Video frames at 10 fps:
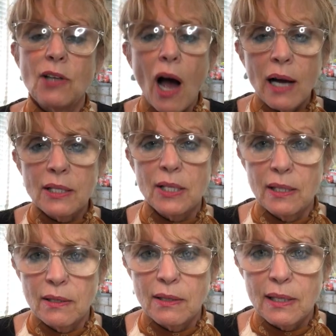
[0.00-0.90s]

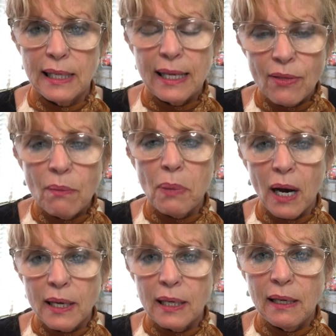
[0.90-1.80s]
toxins in the
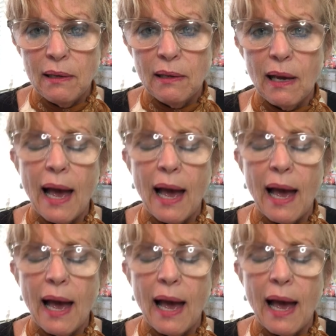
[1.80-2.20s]
body